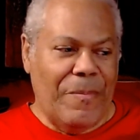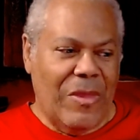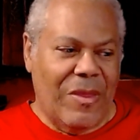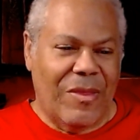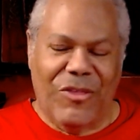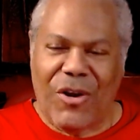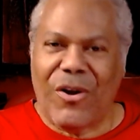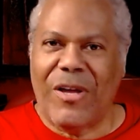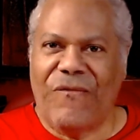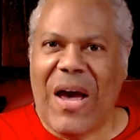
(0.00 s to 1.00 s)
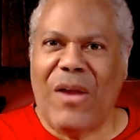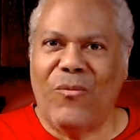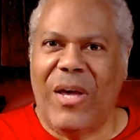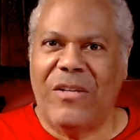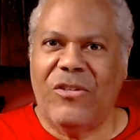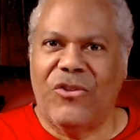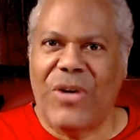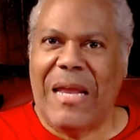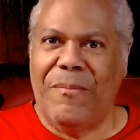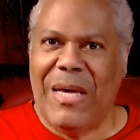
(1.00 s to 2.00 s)
They're going to find ways to try
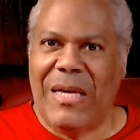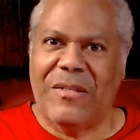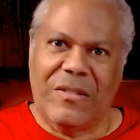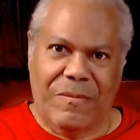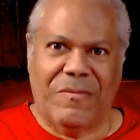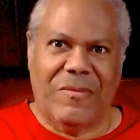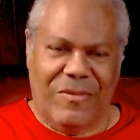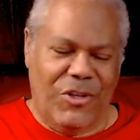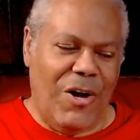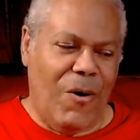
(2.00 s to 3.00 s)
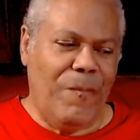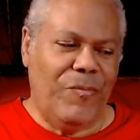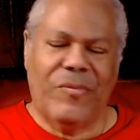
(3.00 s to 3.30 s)
to make this, you know,